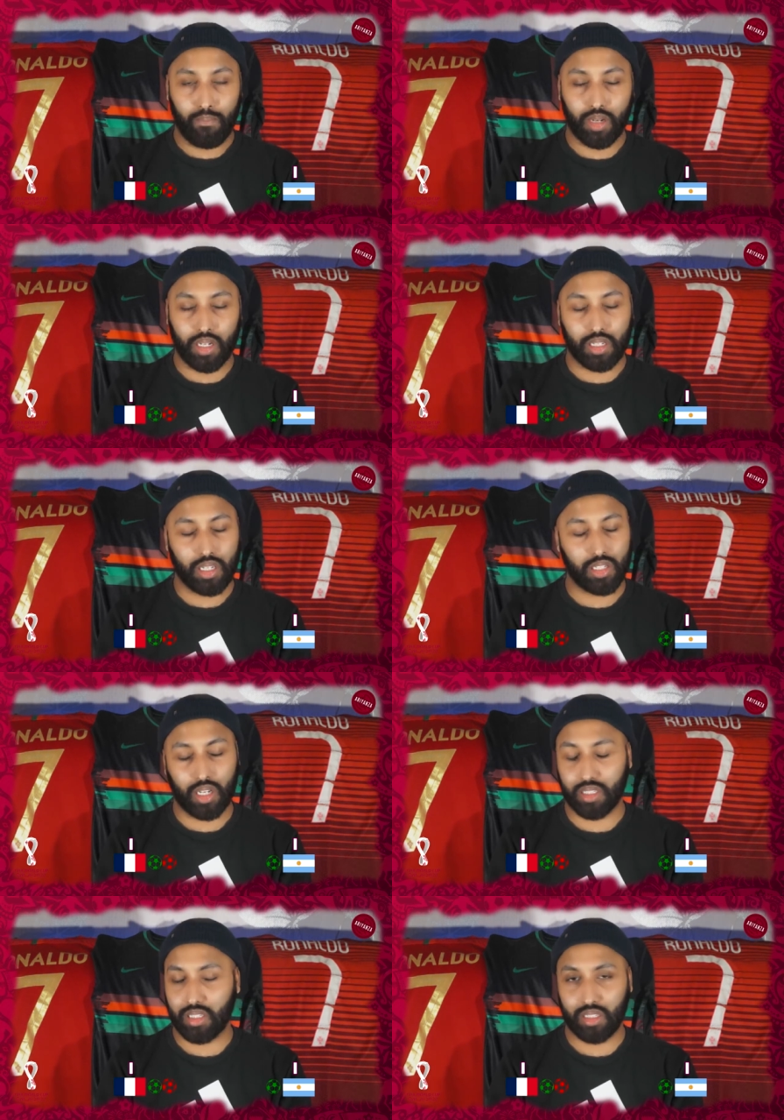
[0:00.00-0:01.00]
But he
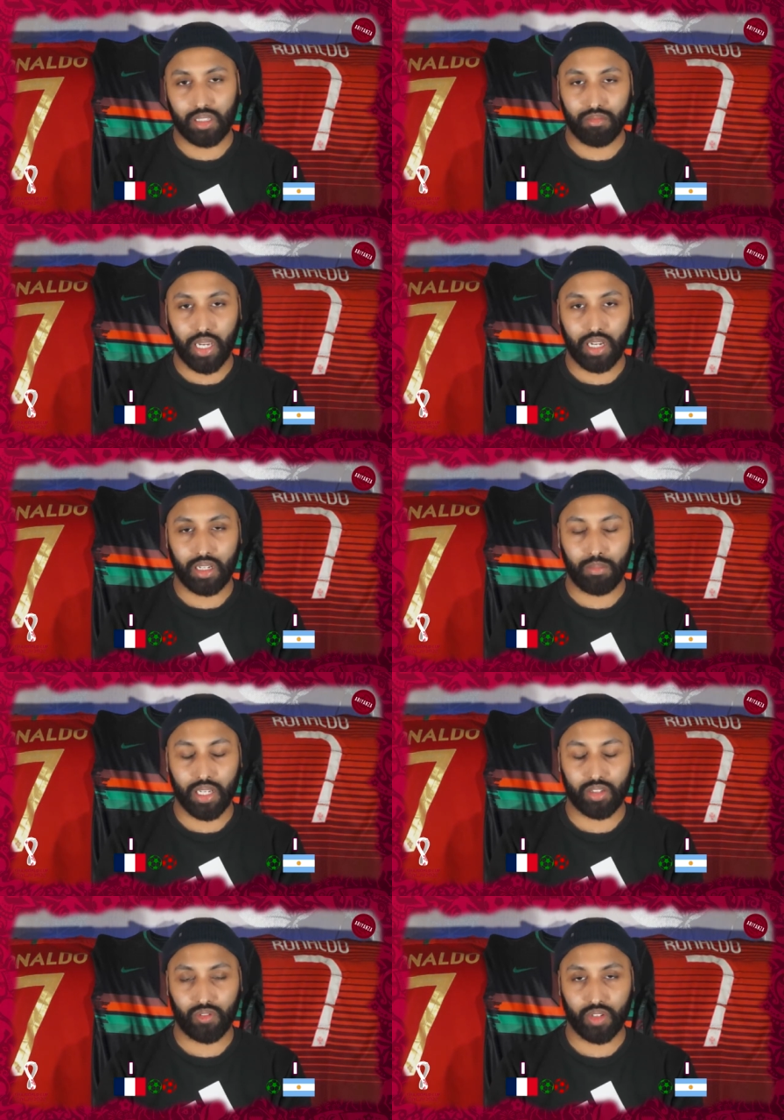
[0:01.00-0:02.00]
just made a
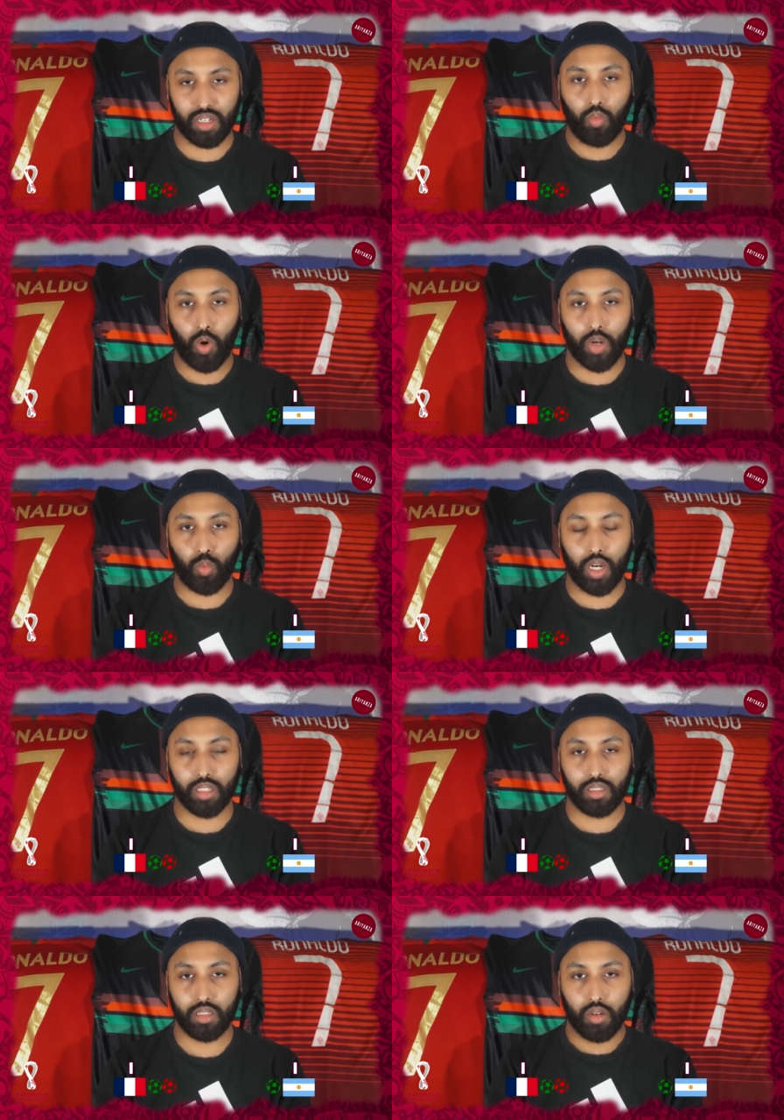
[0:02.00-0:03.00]
mess of it.
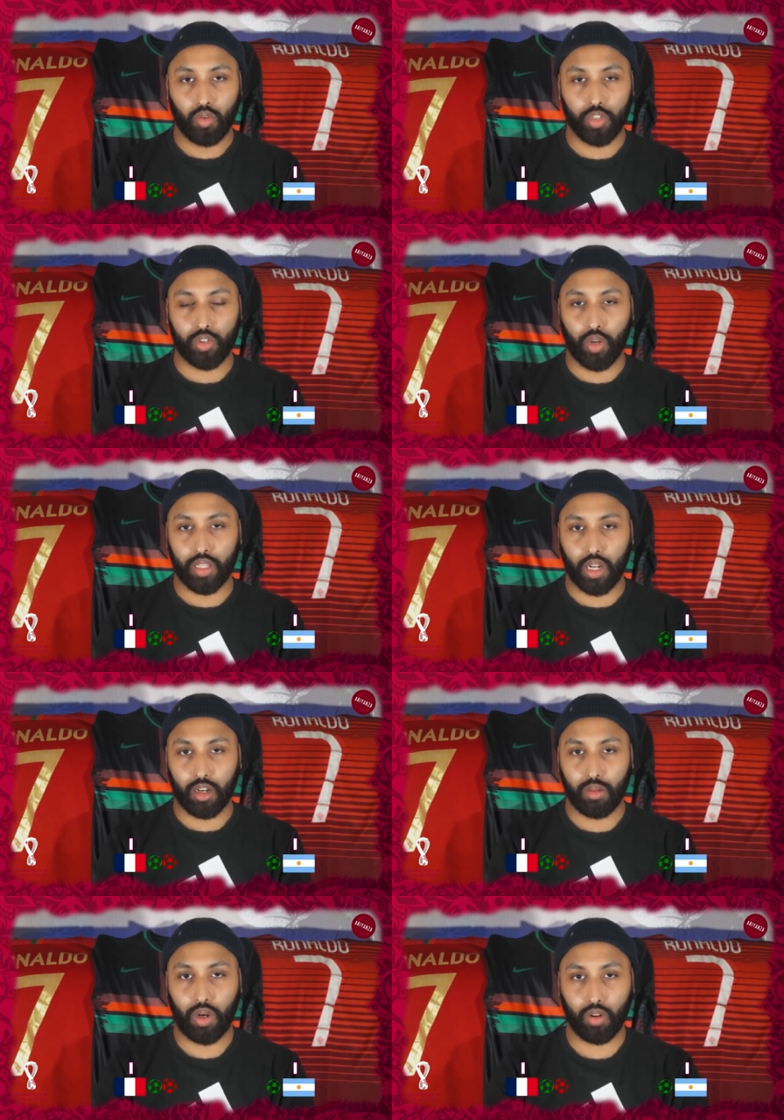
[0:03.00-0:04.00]
1-1. Who is going
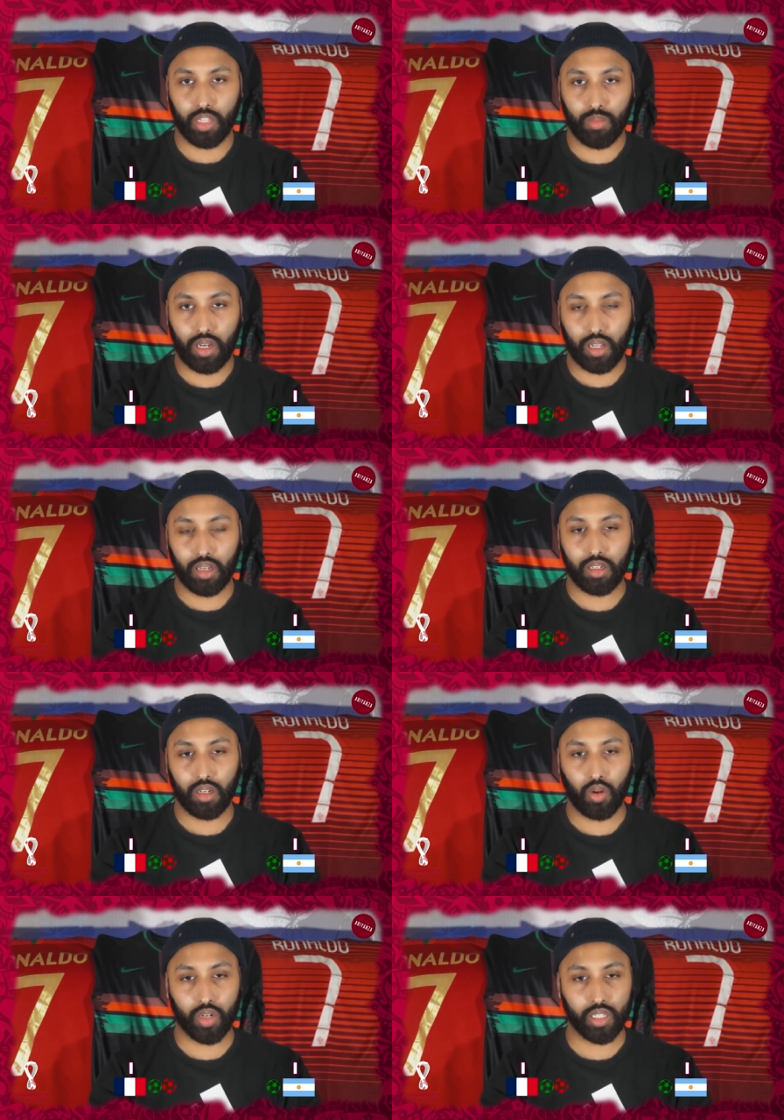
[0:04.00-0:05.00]
there? Paulo Dybala.
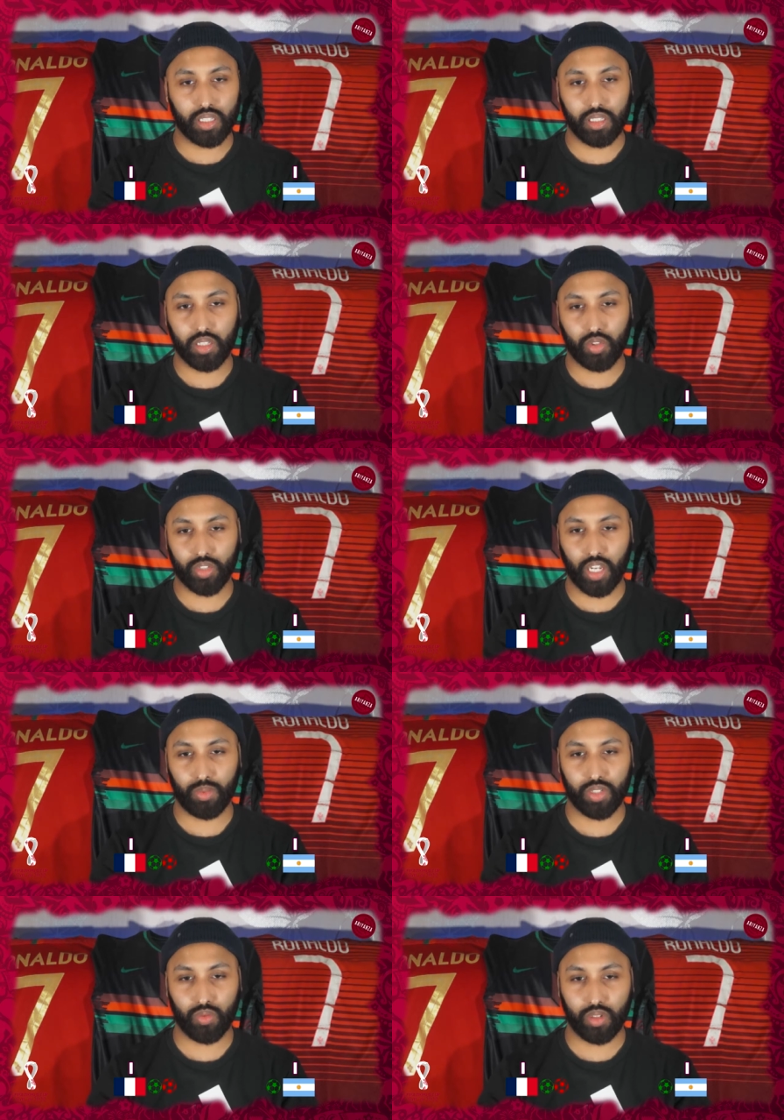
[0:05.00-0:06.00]
Lloris needs to
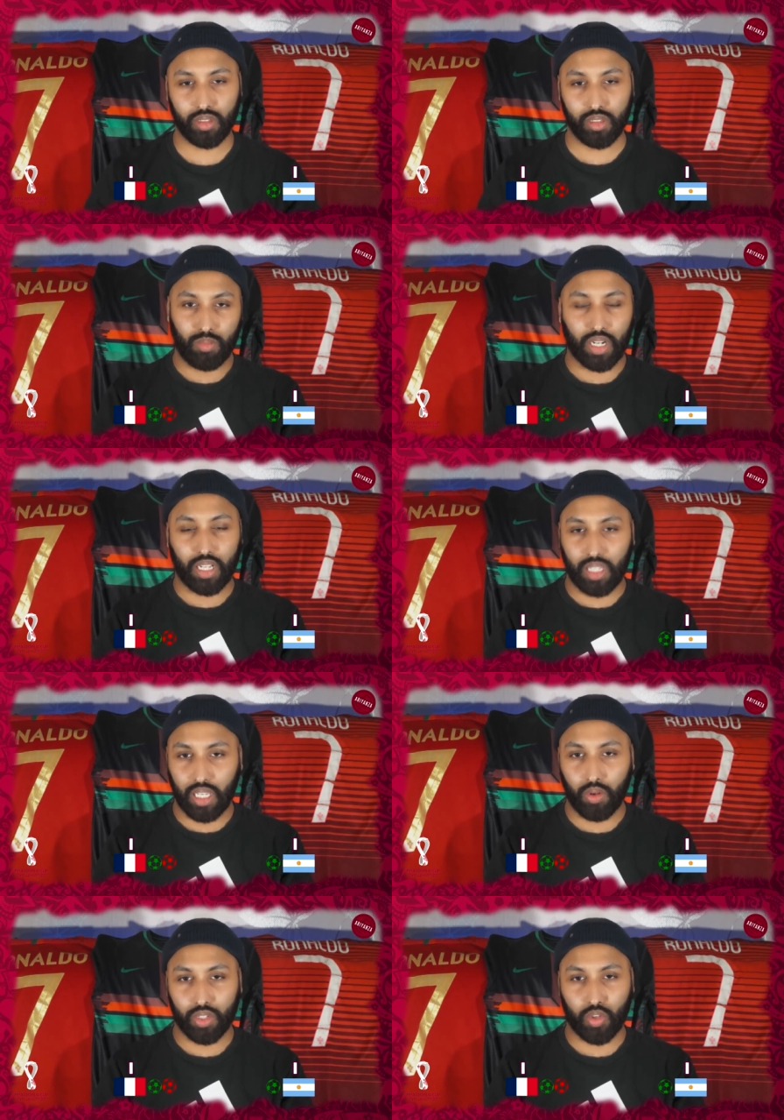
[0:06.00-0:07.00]
save this one. But I
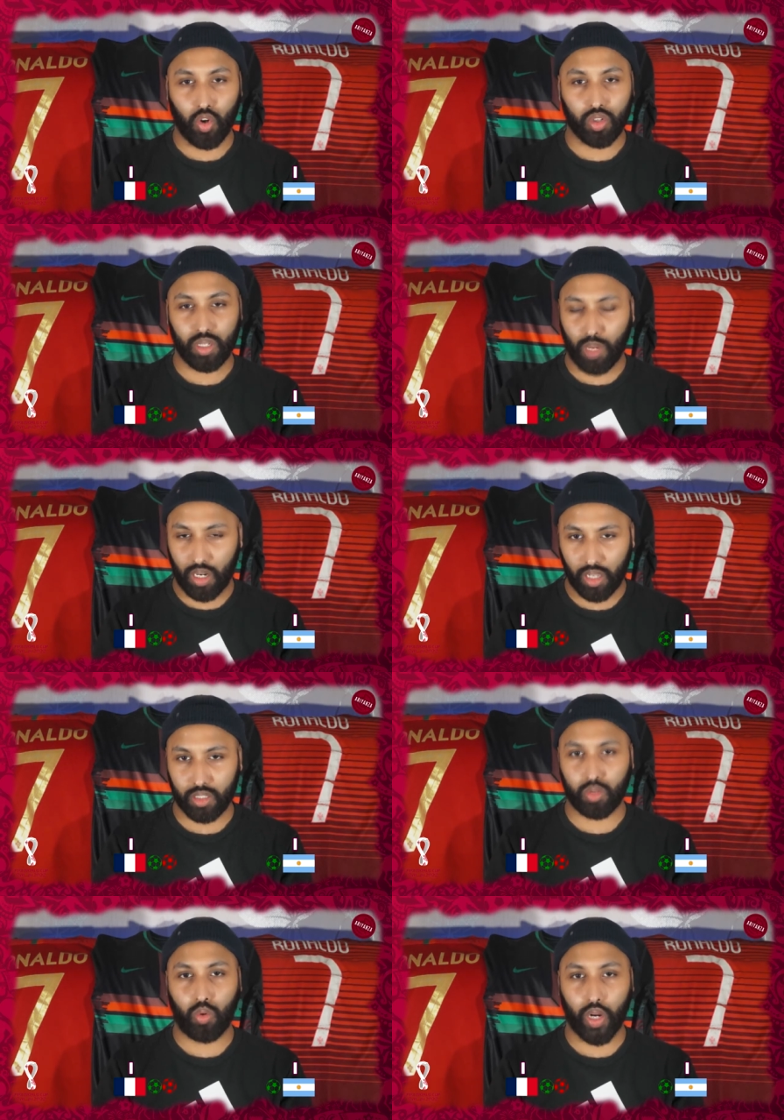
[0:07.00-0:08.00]
think he will score. Dybala
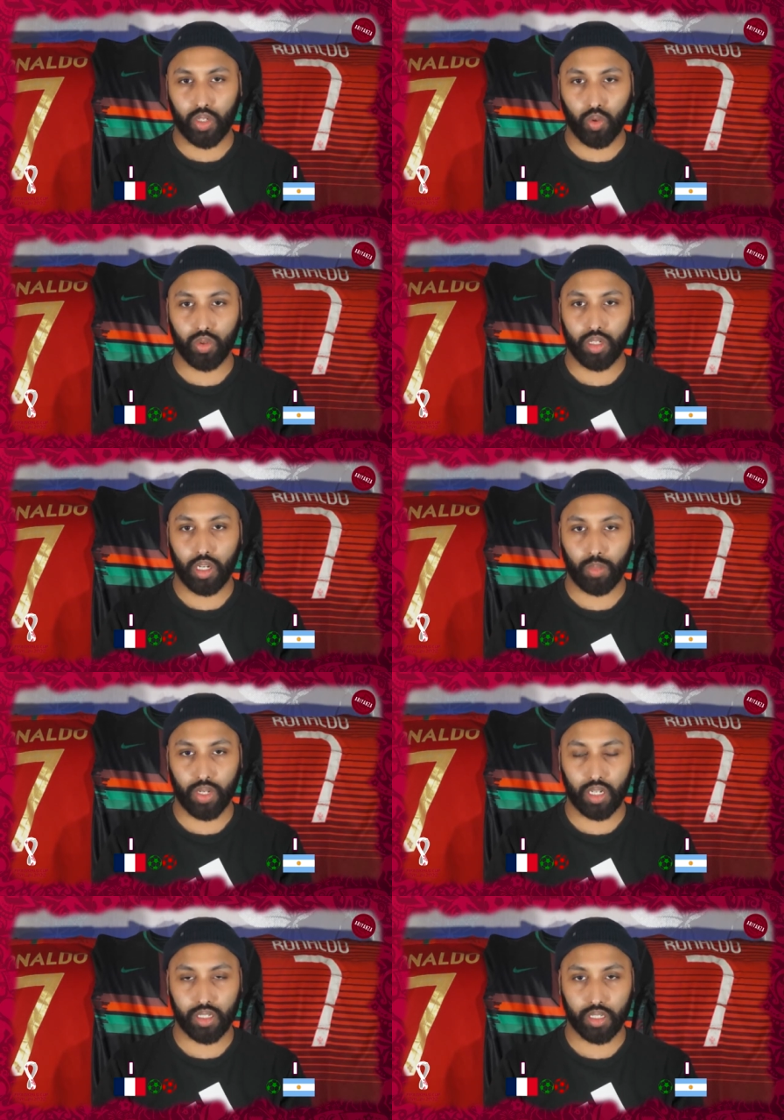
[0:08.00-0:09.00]
is quite good in
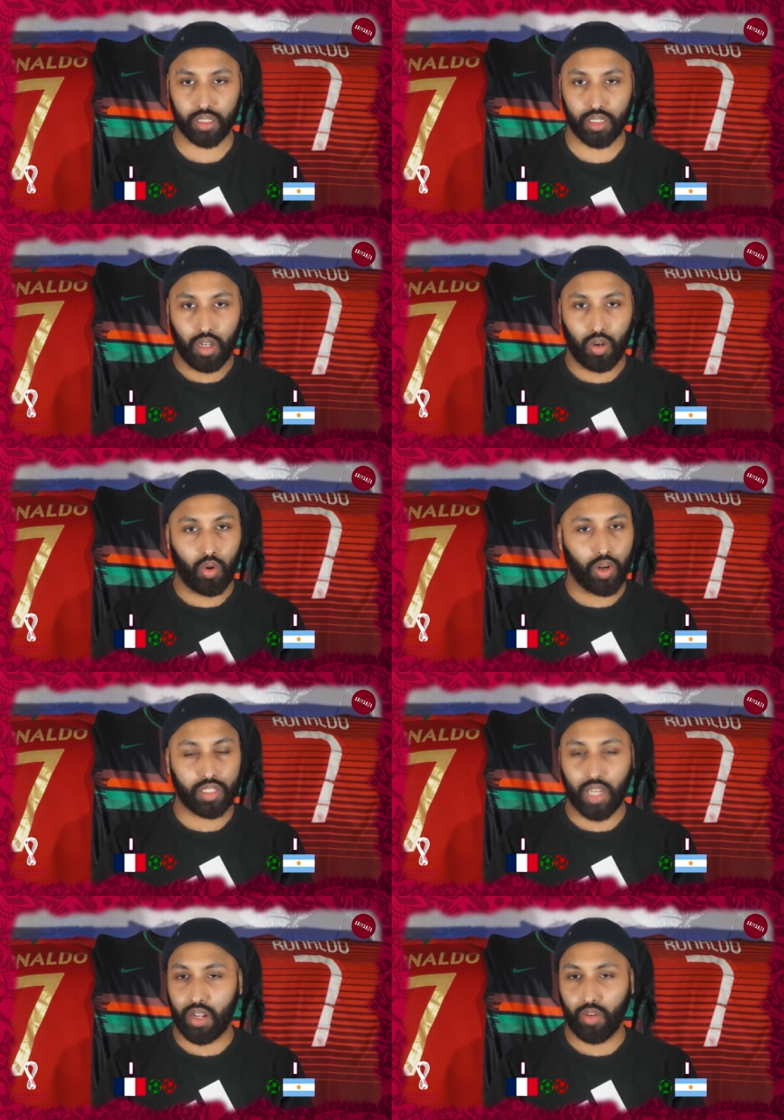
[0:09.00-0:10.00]
penalties.
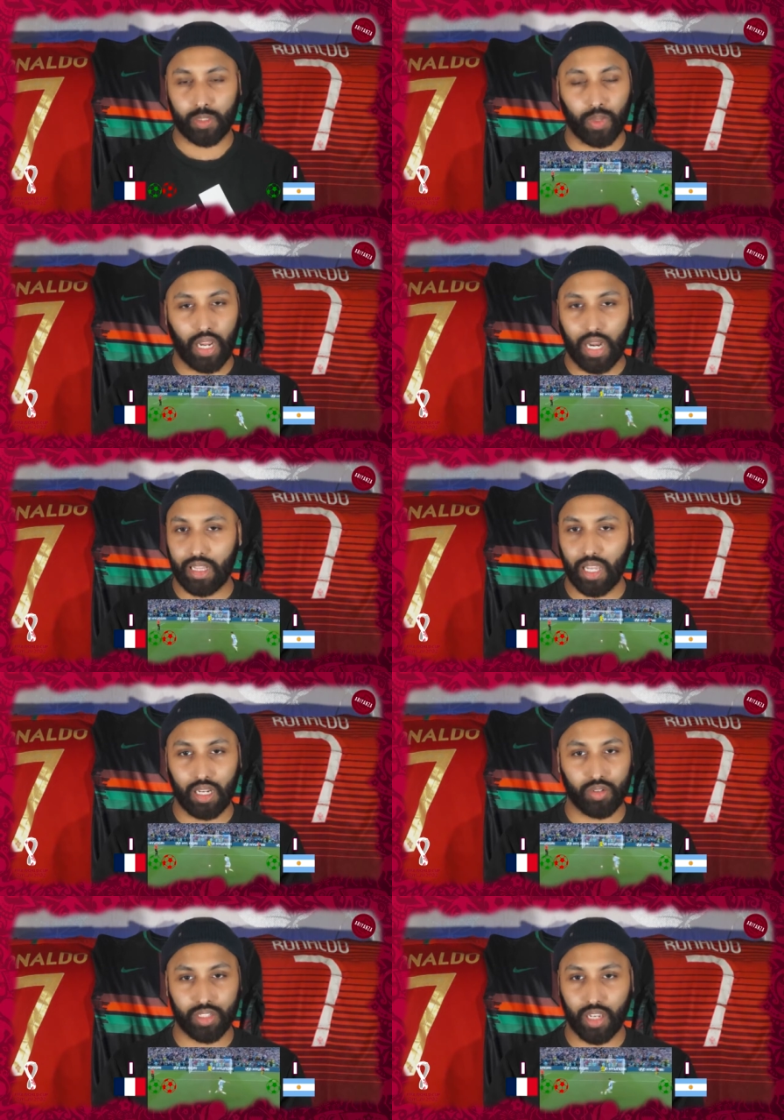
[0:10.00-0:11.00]
Lloris, I don't expect
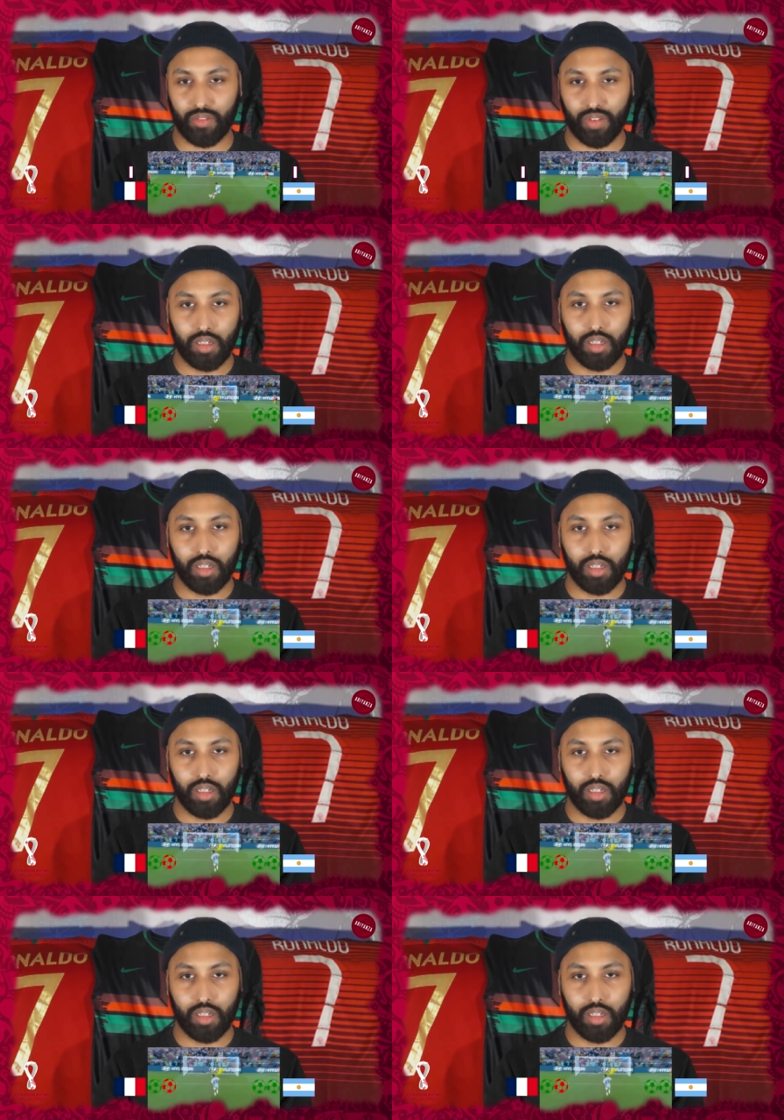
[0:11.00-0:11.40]
anything to save.